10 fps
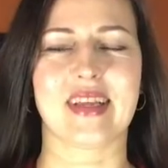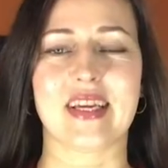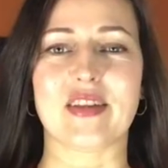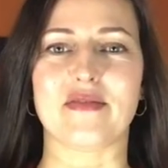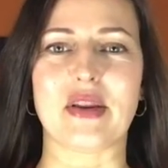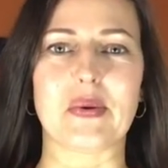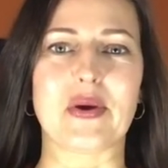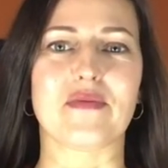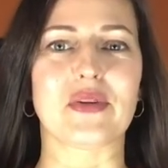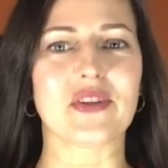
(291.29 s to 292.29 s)
In the
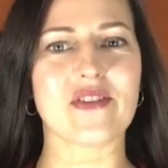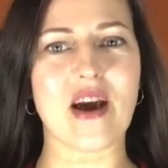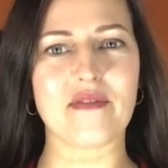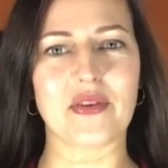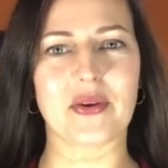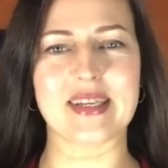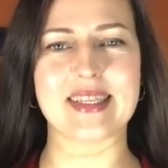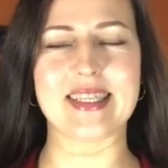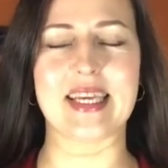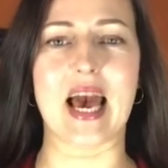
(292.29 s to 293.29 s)
following photograph, you can
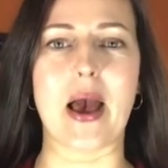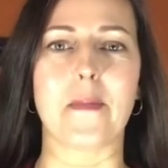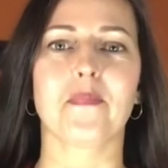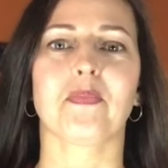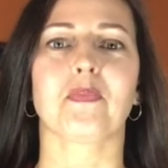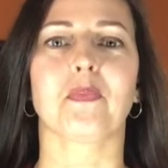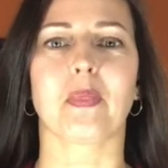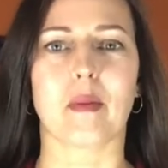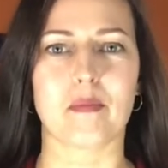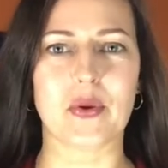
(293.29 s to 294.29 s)
see a
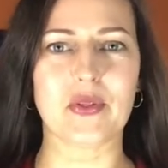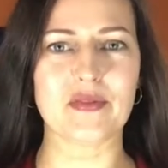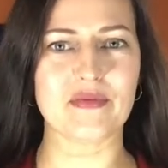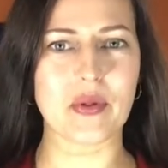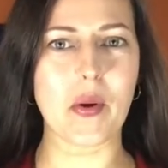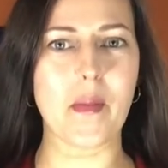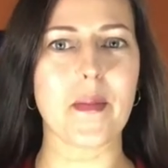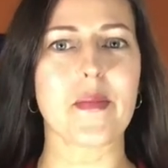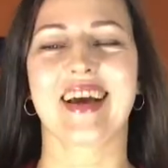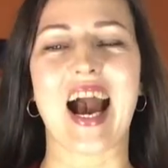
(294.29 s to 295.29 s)

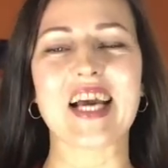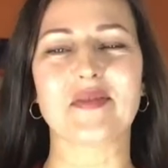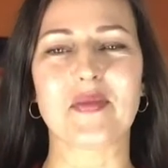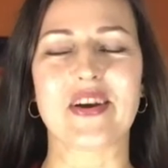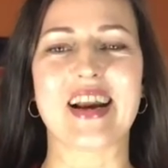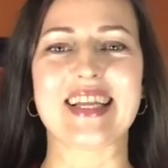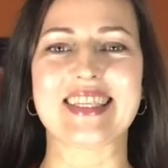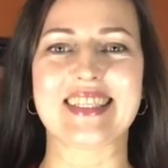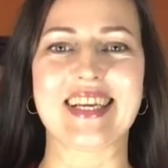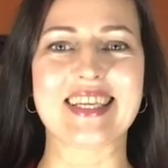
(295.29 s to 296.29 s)
beautiful cashmere
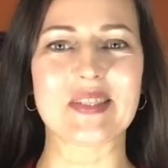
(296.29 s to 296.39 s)
and silk